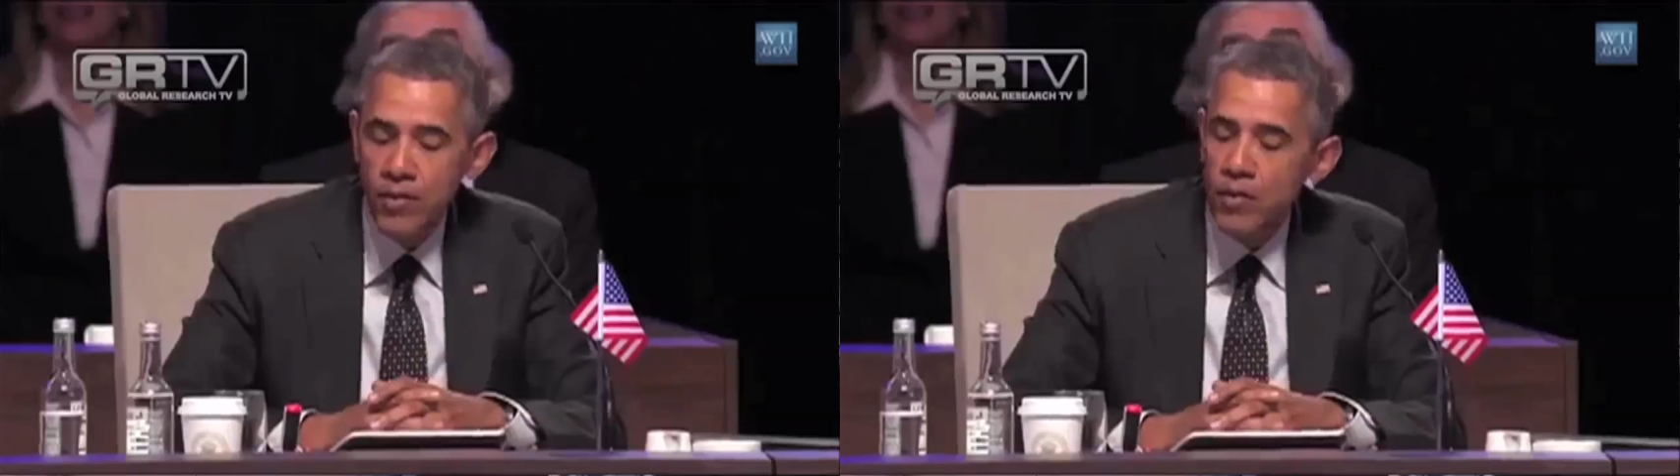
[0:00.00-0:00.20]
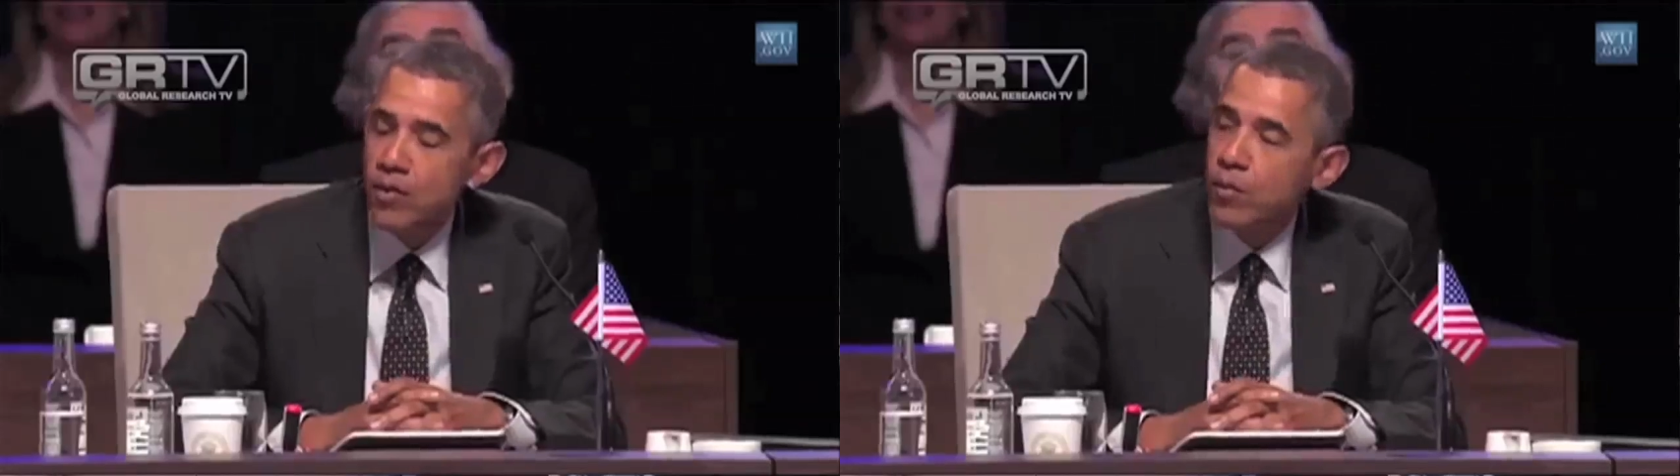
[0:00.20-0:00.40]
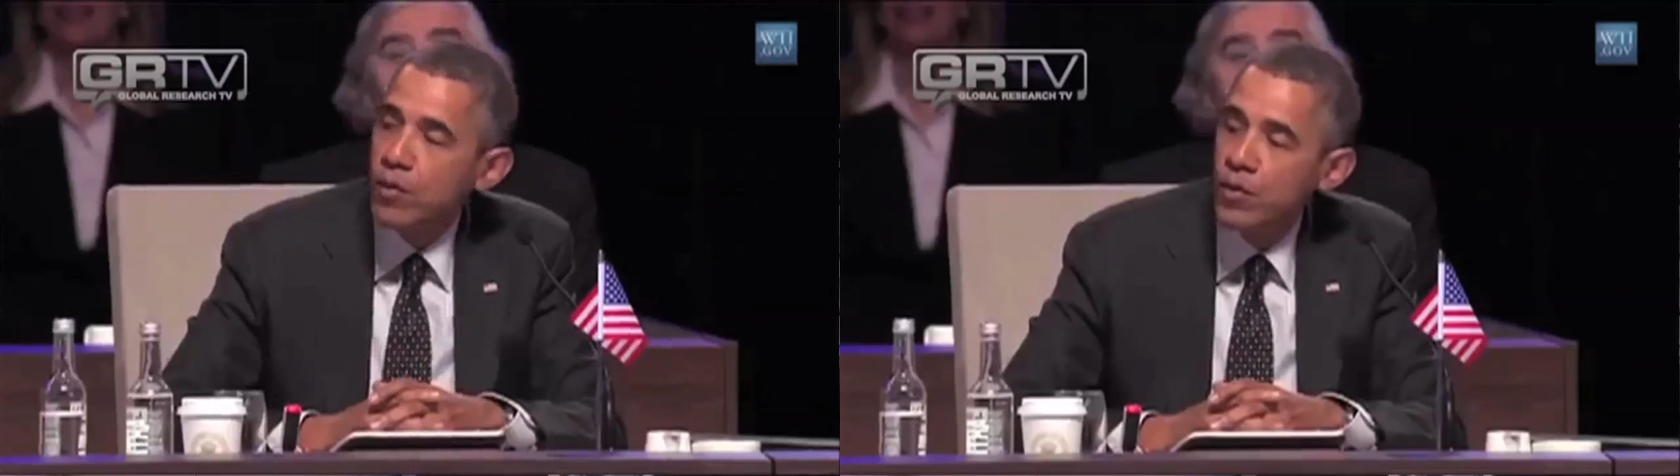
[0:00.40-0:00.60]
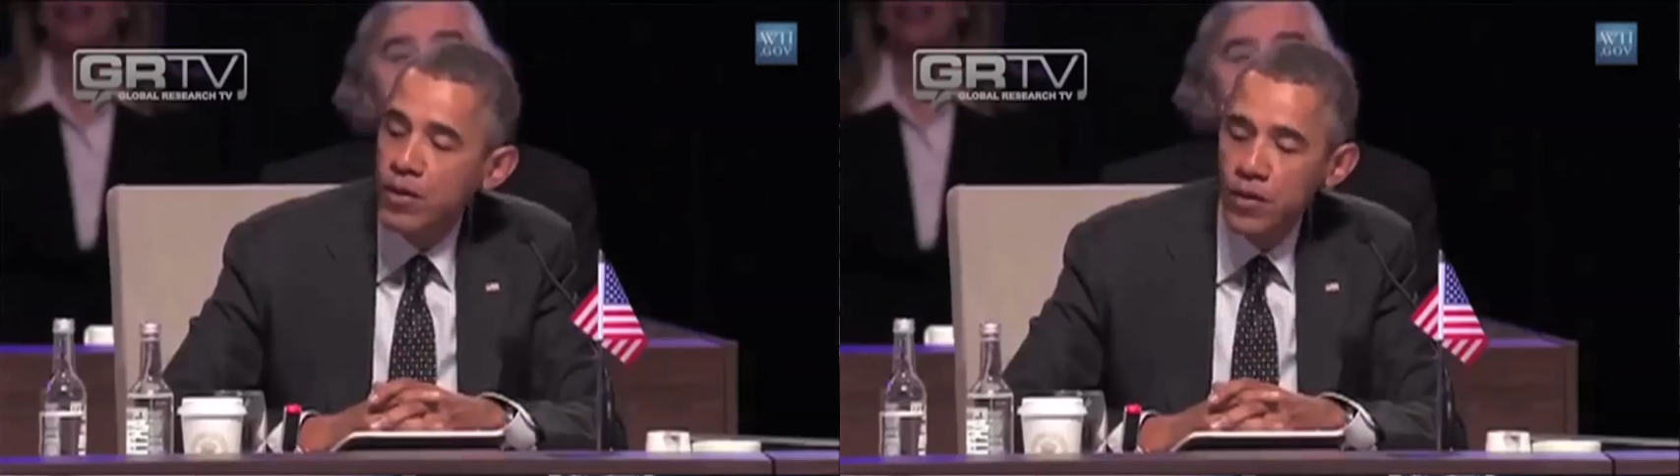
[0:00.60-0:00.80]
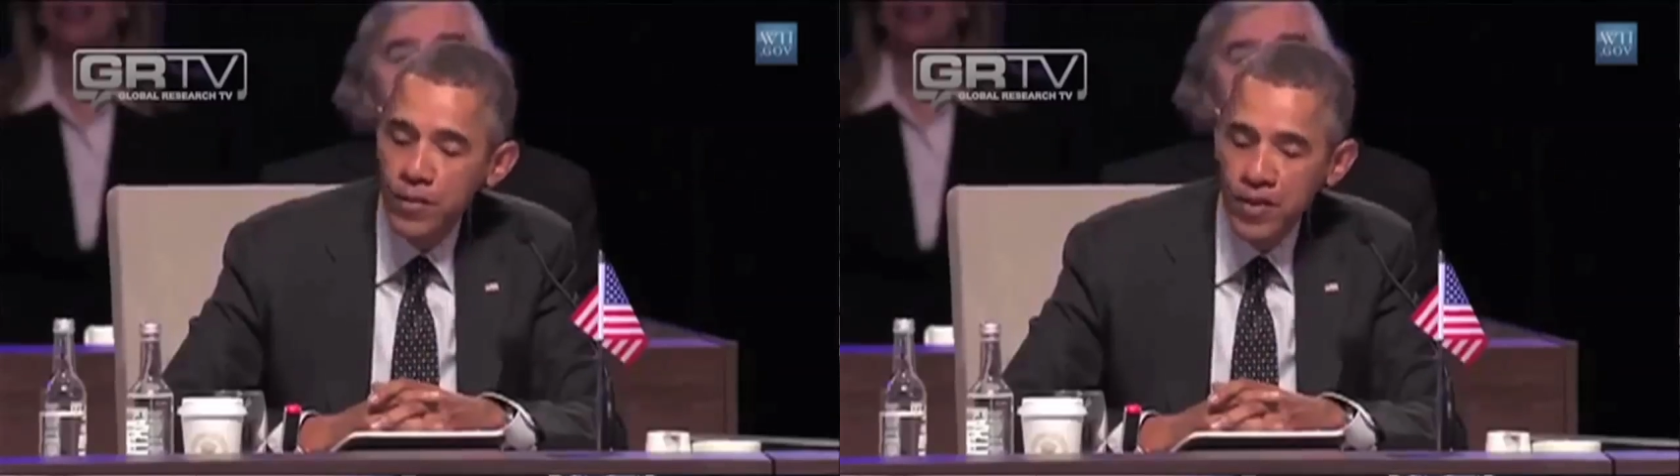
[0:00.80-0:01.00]
in going
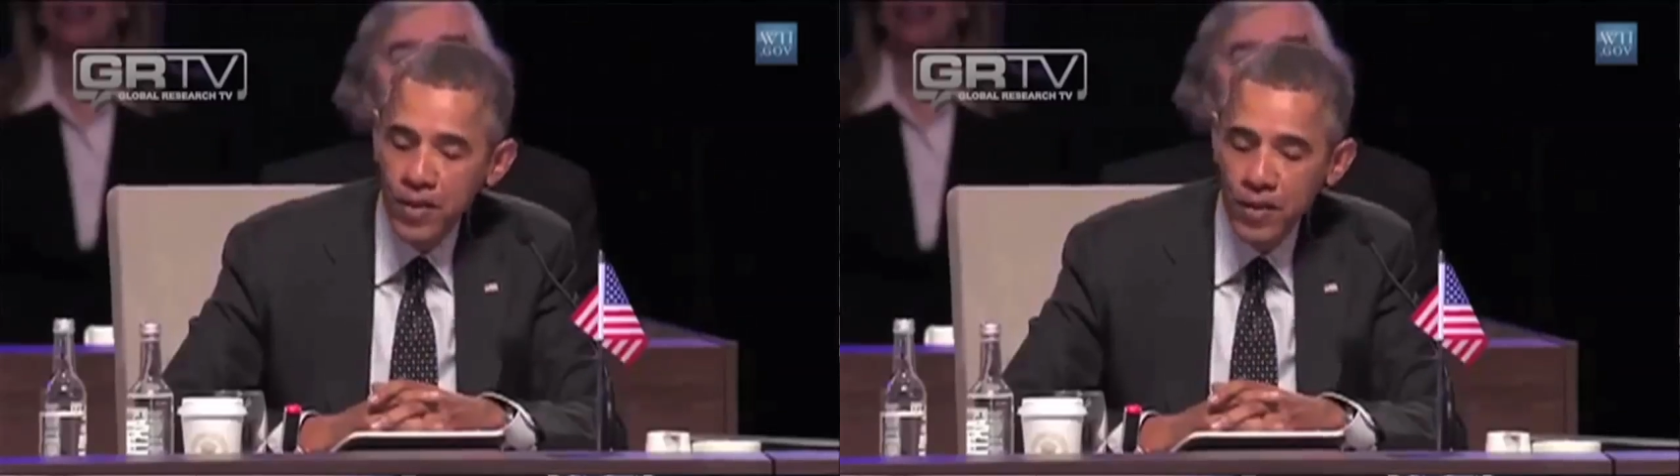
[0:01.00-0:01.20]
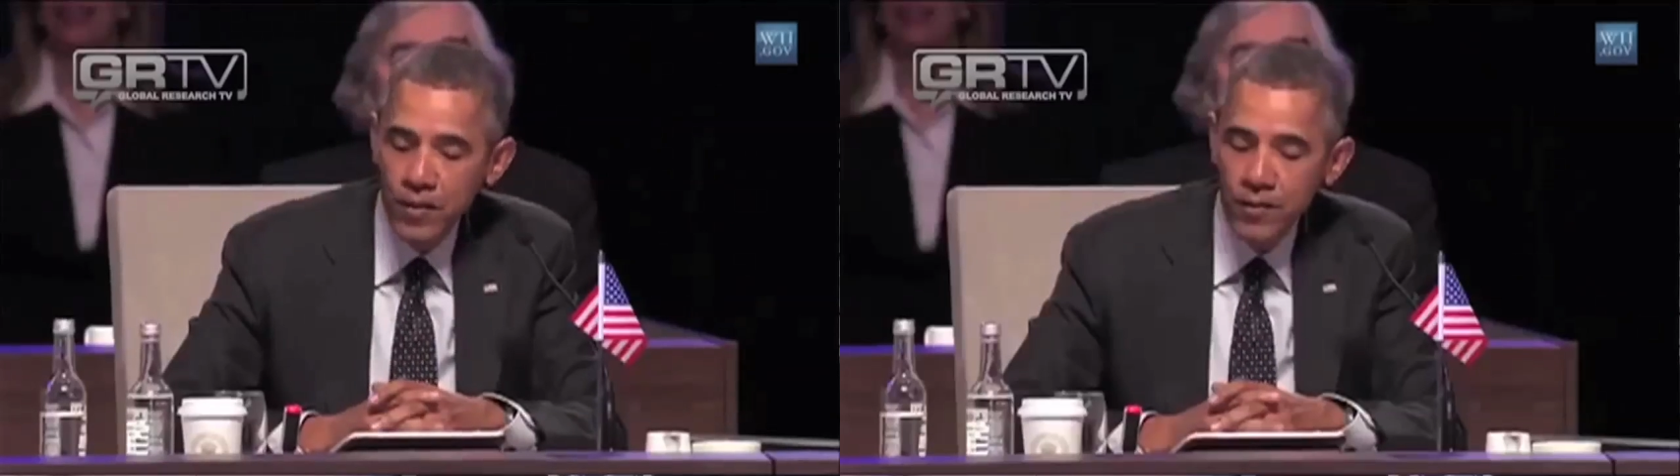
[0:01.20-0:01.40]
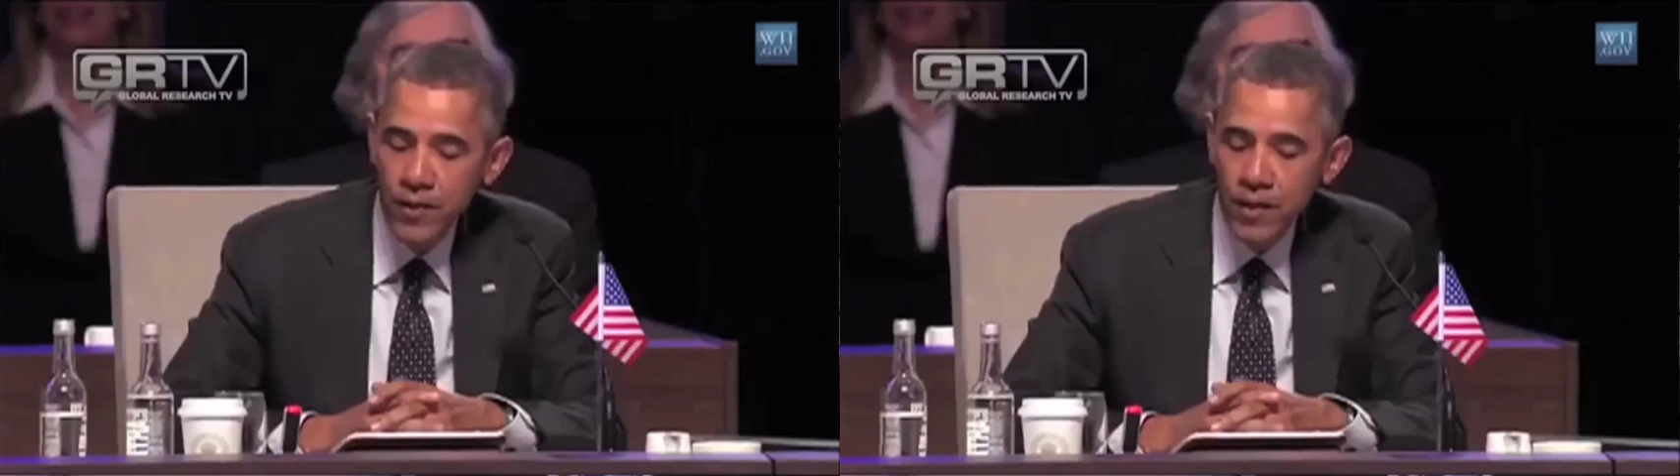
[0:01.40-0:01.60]
after